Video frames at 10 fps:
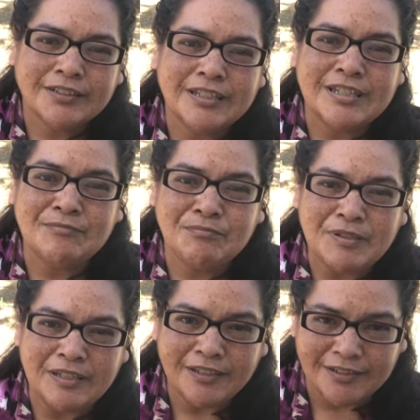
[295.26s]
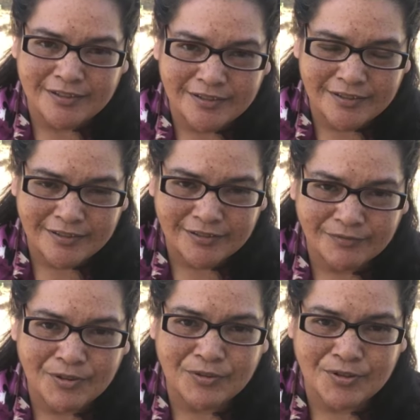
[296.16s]
Be one
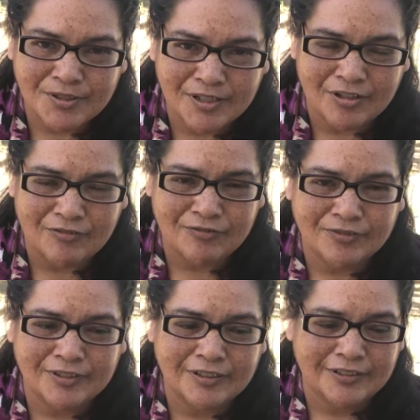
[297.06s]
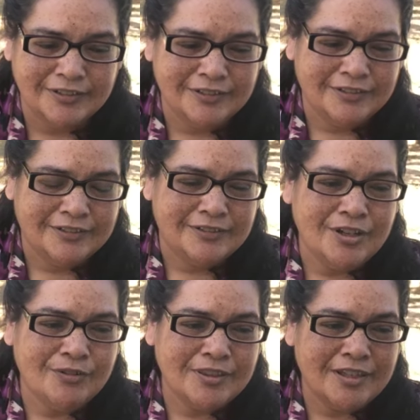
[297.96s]
in peace with
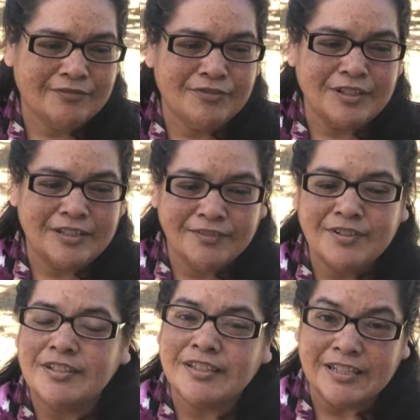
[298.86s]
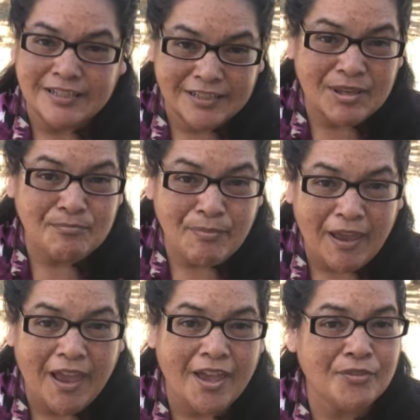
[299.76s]
yourself, knowing that
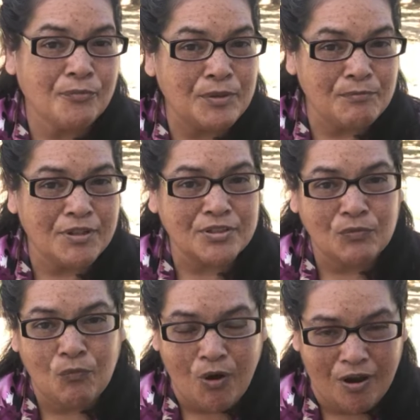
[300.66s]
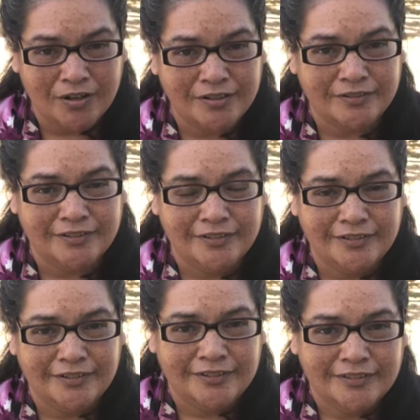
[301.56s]
forgiveness is a path we
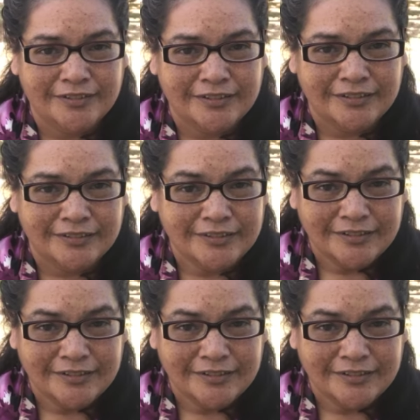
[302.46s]
must walk.